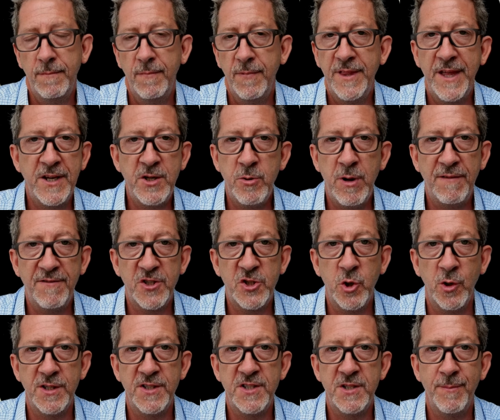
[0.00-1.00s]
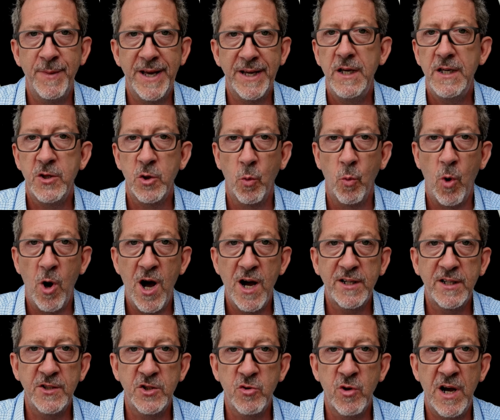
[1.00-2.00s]
then you have a choice to make. Either
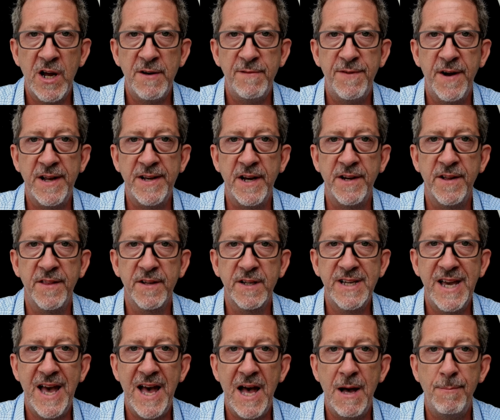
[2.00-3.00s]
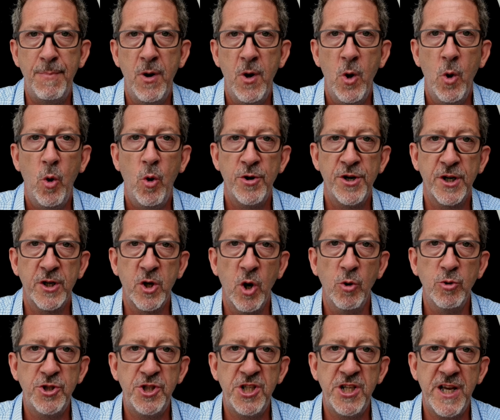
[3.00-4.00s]
walk and try and find another cab or
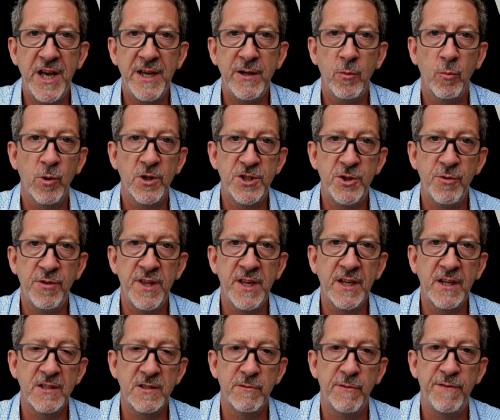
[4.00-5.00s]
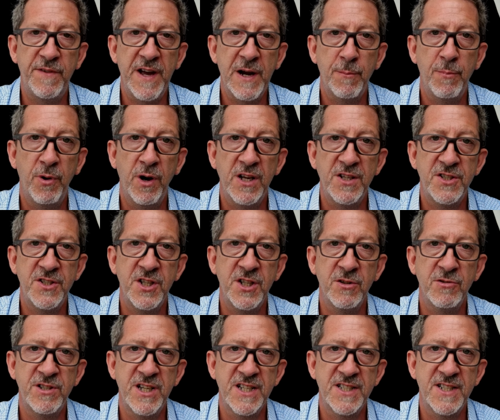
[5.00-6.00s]
negotiate what you think is a fair price to
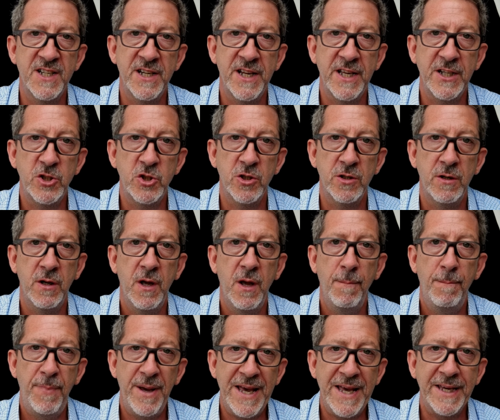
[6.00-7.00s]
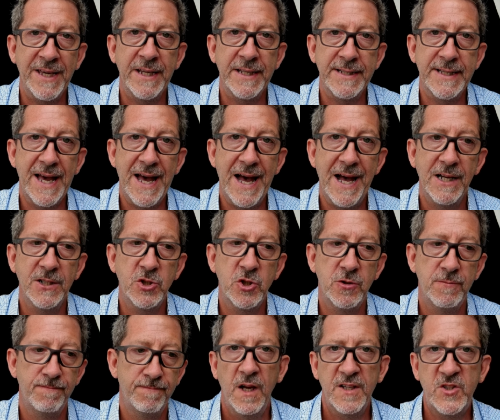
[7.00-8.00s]
your destination, paying in
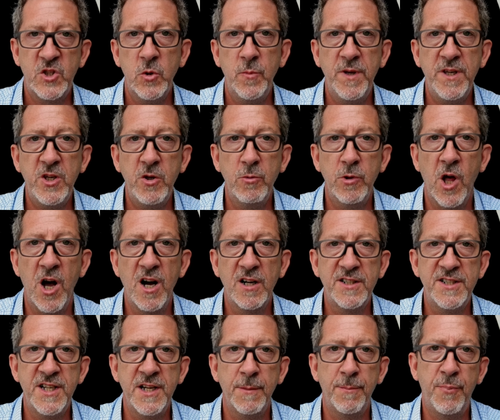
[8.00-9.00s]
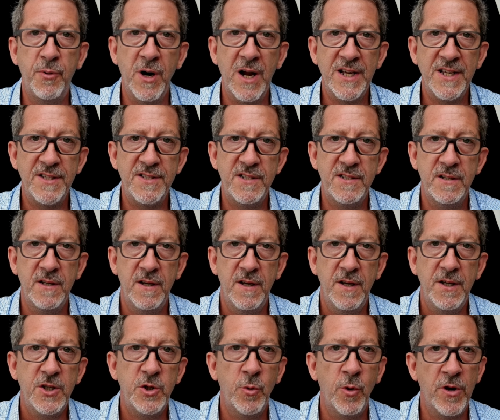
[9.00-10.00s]
cash. Assuming you locked in a price,
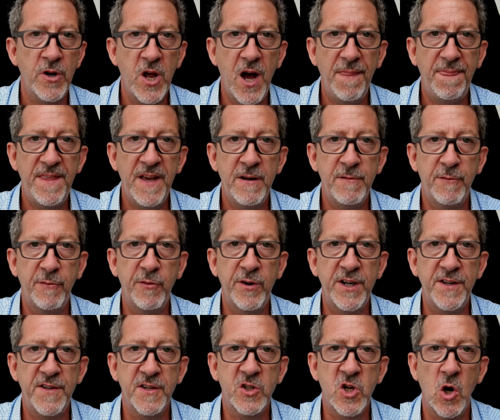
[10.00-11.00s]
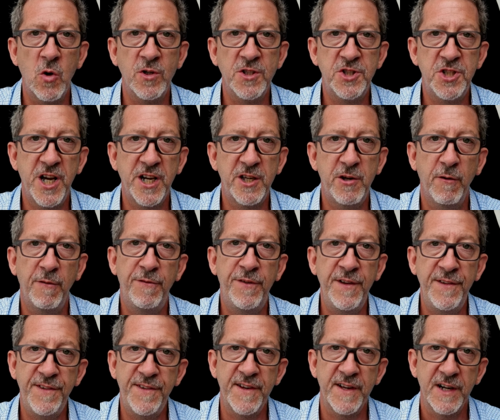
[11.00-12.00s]
you are not then free to go and check your
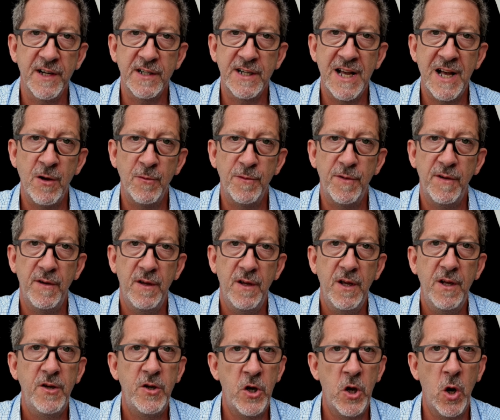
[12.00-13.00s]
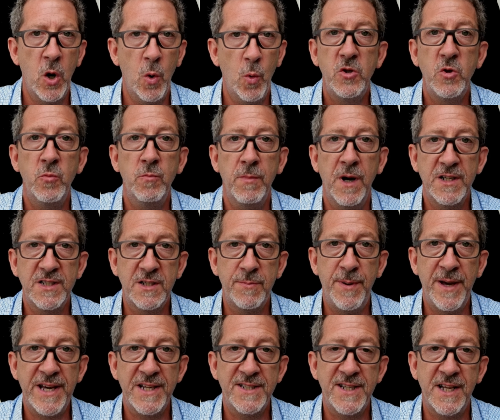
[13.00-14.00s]
Finsta account. No, you must
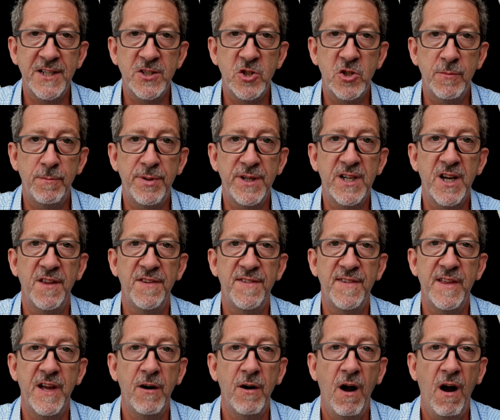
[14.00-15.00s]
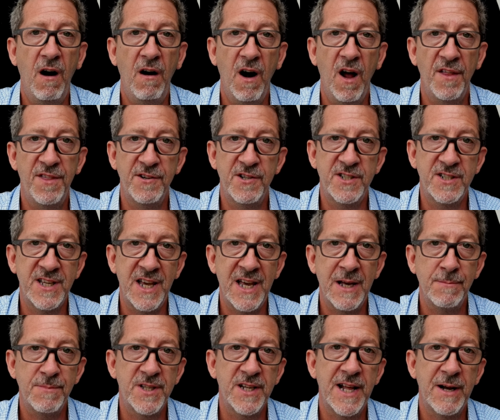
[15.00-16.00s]
pay attention because there are other
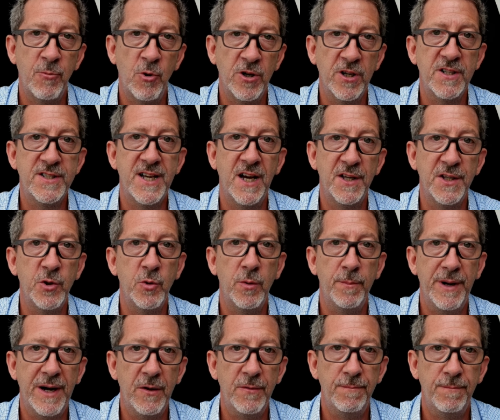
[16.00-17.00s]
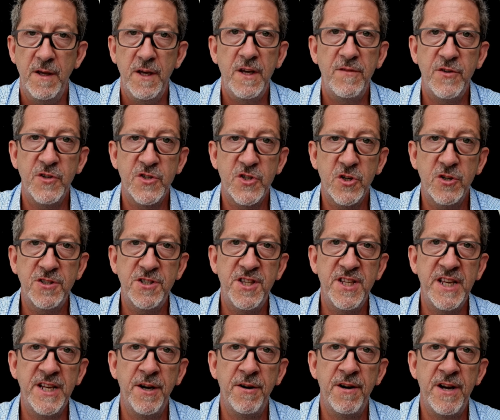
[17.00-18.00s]
scams that I want to tell you about. If you search
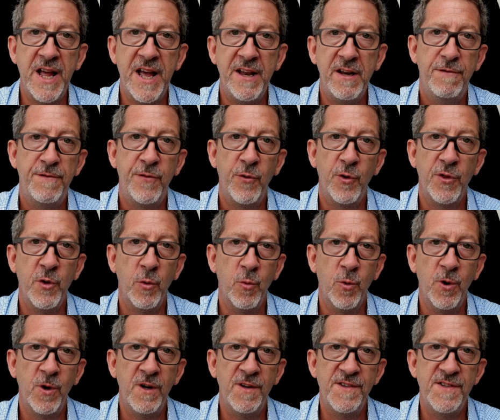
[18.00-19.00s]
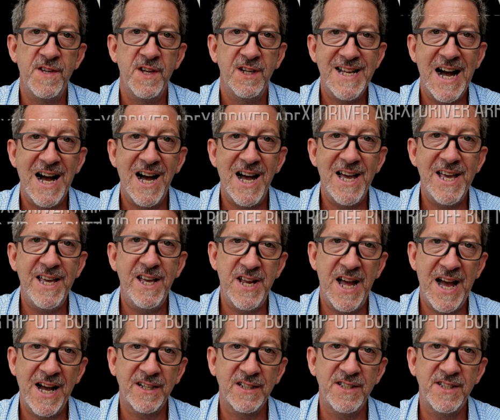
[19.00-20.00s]
the internet for the words Thai
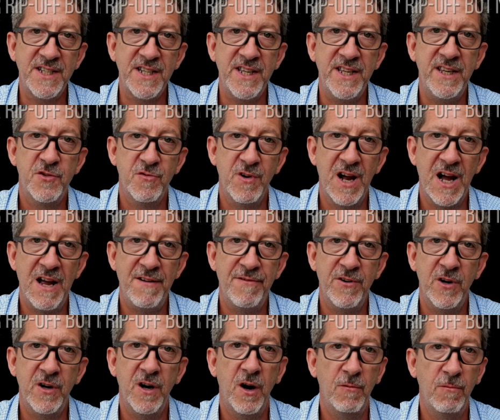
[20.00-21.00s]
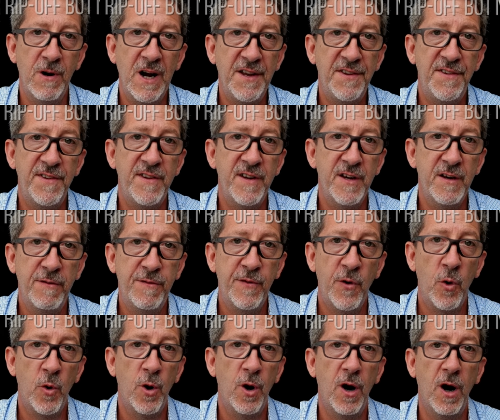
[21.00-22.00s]
taxi driver arrested
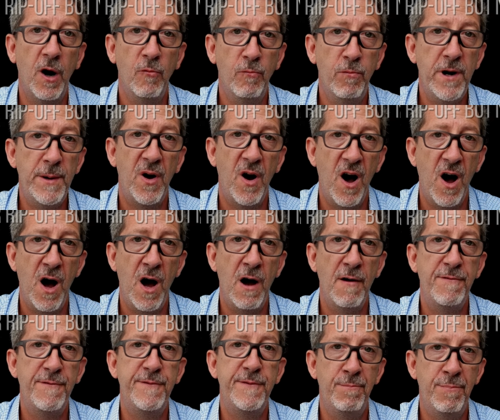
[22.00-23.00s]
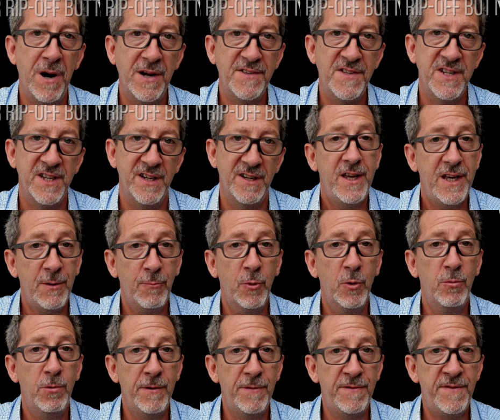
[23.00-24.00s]
for rip off button, it
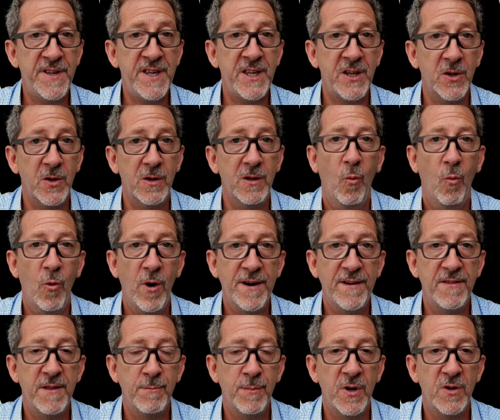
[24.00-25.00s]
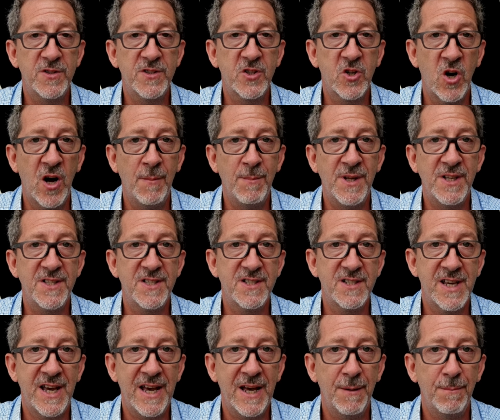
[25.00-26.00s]
will reveal one of the most common
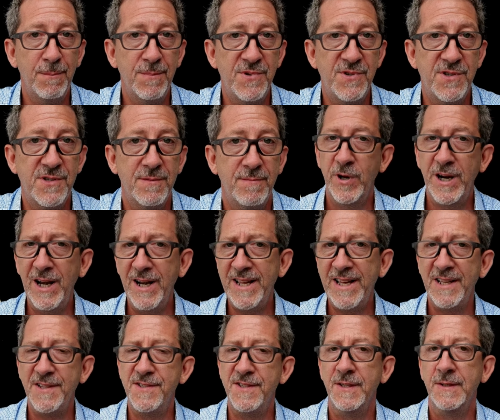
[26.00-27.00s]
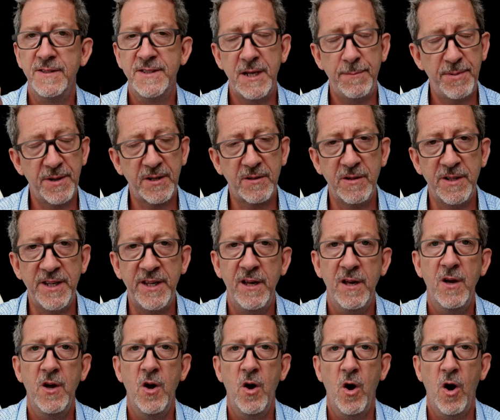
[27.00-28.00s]
scams. What it is, typically
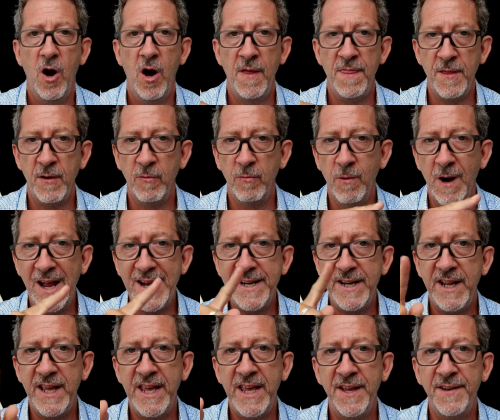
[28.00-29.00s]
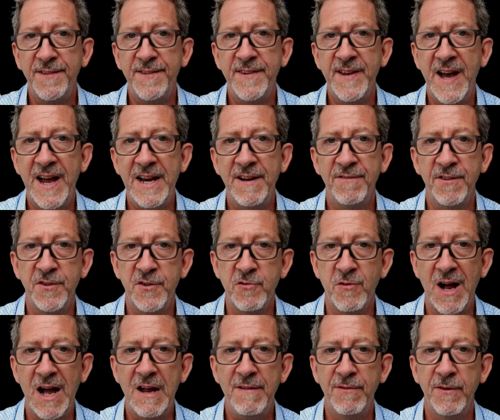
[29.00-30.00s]
on the right hand side of the
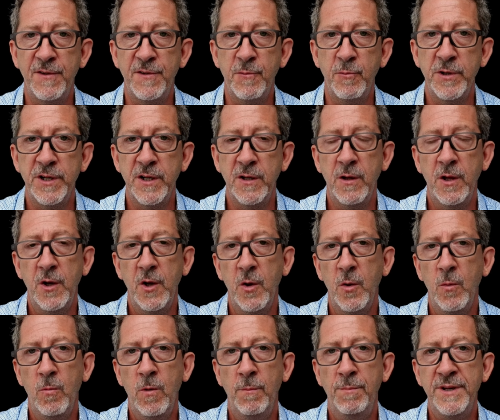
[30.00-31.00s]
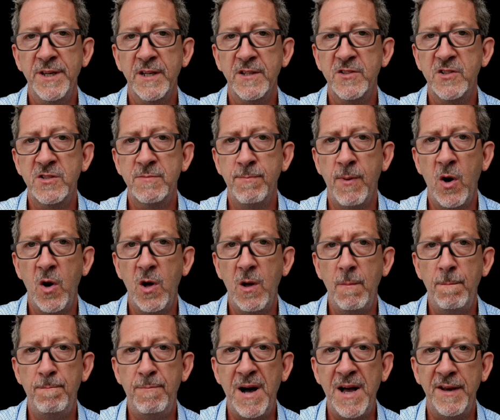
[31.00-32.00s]
driver's wheel, will be a
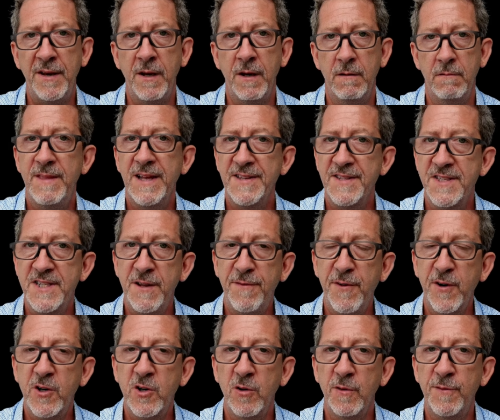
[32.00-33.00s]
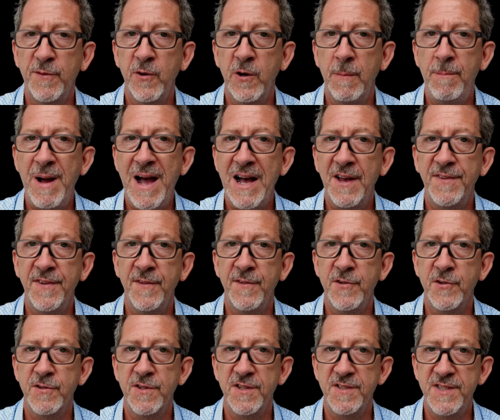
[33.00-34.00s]
small button that's difficult for a
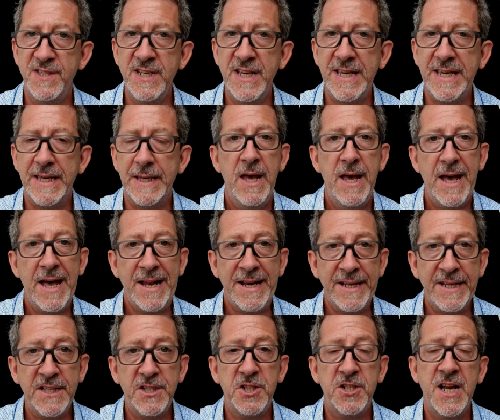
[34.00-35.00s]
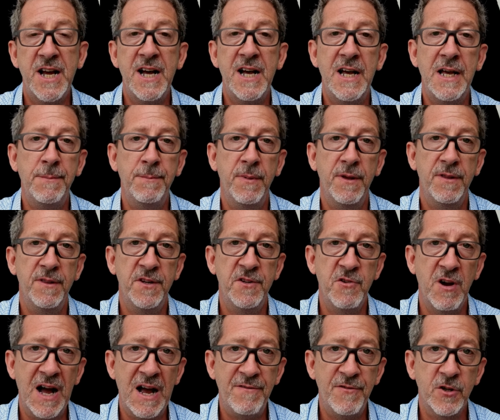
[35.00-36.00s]
passenger to see. And each time the
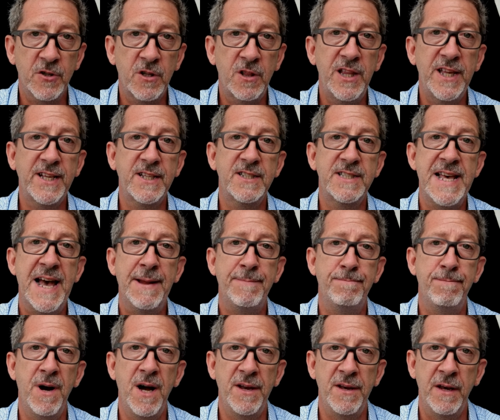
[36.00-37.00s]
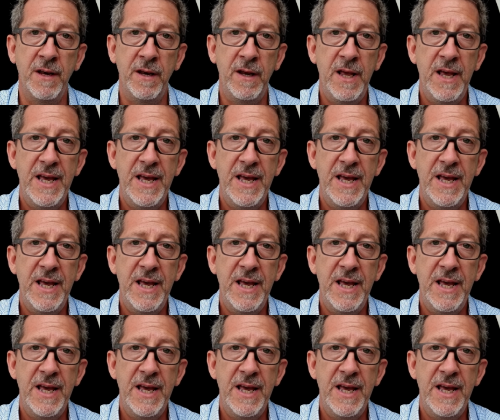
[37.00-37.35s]
driver clicks that button,